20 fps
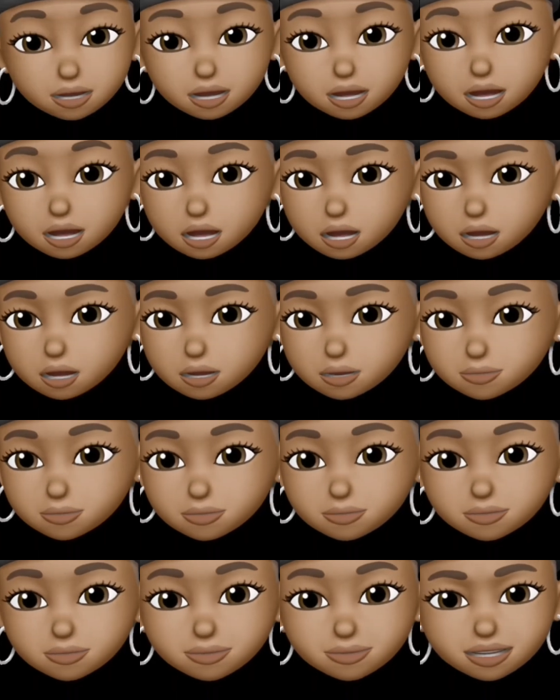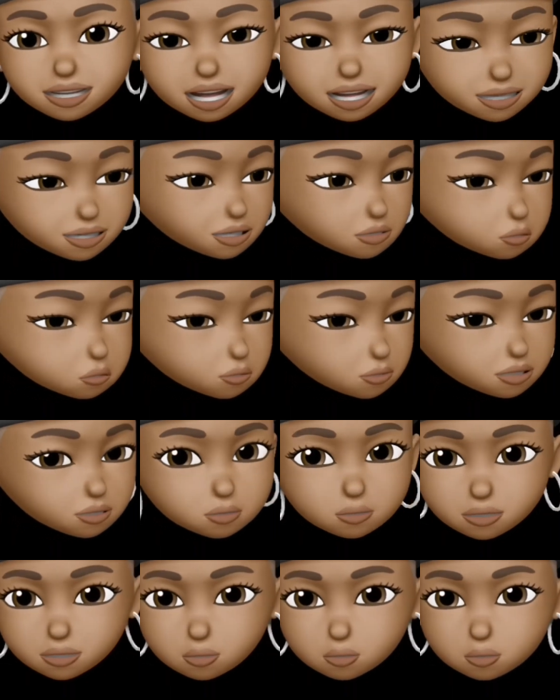Um, yeah, this one smells
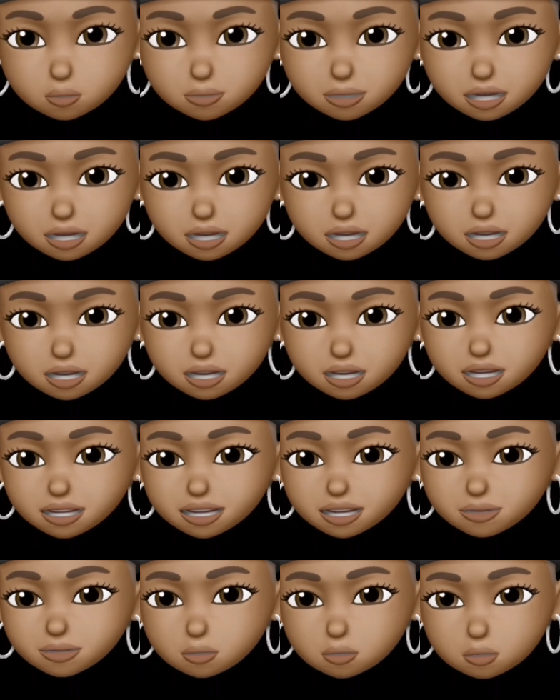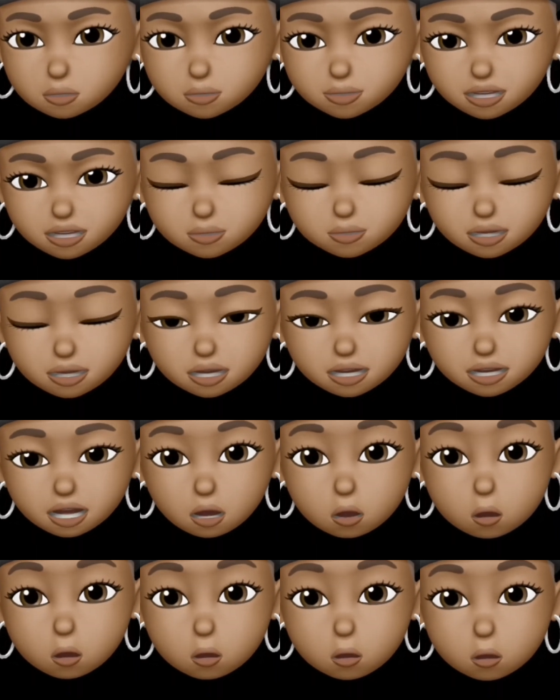pretty good because I remember smelling it on
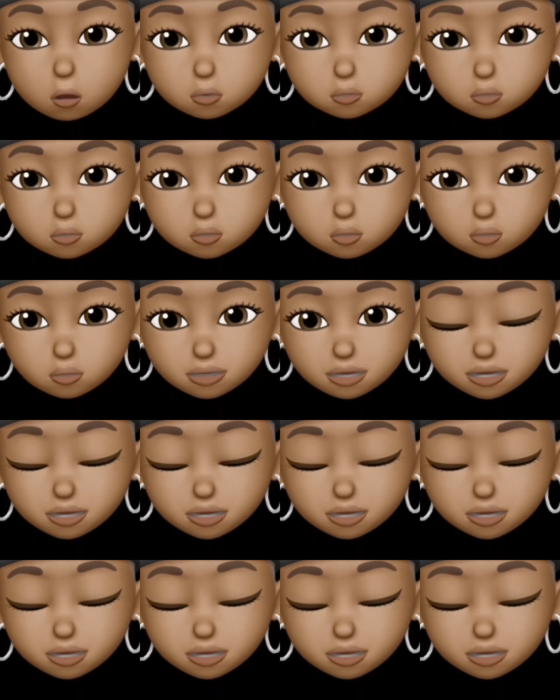cold